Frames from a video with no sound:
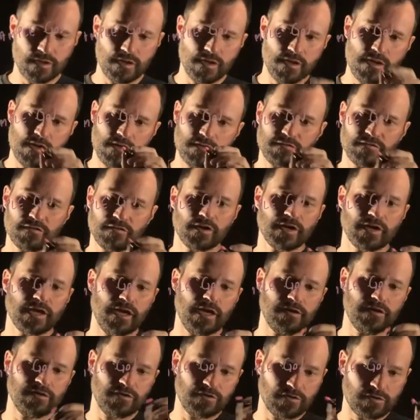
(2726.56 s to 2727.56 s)
So
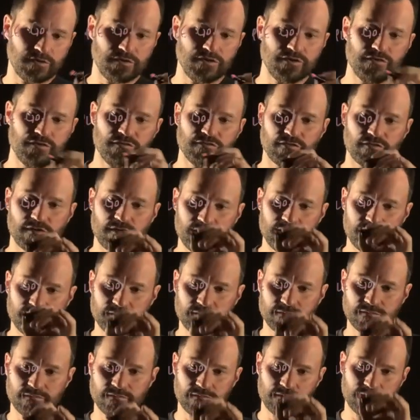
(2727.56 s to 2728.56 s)
again, your user
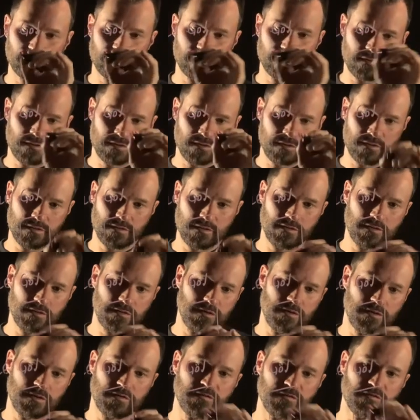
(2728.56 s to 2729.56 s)

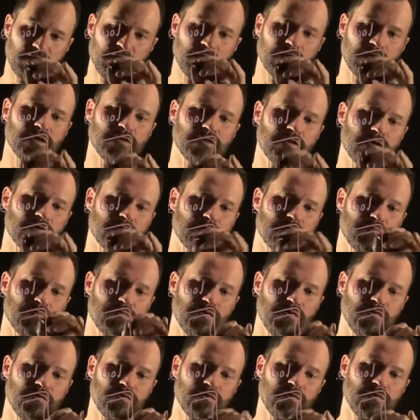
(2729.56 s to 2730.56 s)
sitting at their
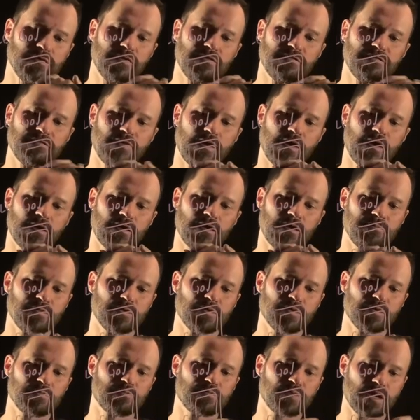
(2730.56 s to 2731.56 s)
computer and they fire up their
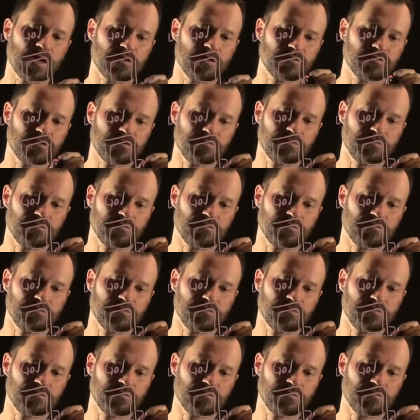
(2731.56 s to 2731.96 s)
browser.